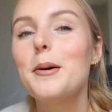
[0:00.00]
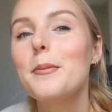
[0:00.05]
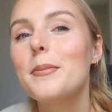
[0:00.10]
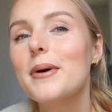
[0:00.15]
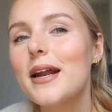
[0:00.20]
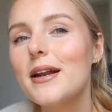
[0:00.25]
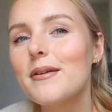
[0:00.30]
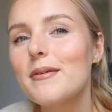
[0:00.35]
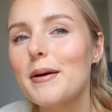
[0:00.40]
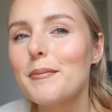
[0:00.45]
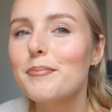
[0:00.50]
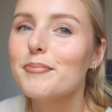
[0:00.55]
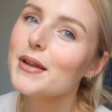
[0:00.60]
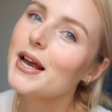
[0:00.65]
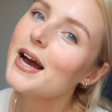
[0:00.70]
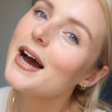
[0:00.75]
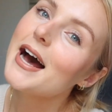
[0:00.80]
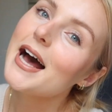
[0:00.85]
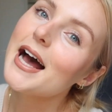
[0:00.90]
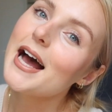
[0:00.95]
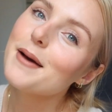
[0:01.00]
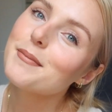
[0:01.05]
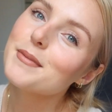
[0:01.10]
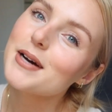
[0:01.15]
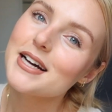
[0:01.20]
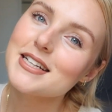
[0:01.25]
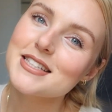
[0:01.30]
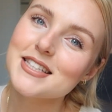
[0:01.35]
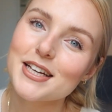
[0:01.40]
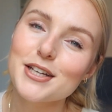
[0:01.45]
But anyway,
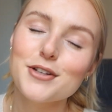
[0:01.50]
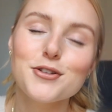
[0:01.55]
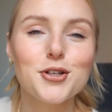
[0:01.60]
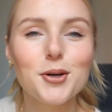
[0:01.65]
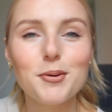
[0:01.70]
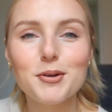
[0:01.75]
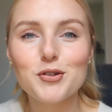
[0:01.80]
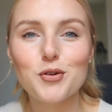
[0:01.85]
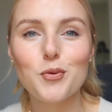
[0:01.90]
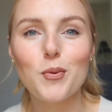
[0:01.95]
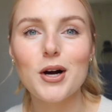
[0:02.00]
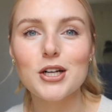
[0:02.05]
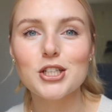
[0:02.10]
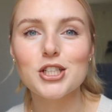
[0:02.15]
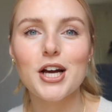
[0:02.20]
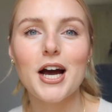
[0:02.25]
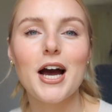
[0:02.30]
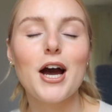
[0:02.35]
guys, thank you so much for watching.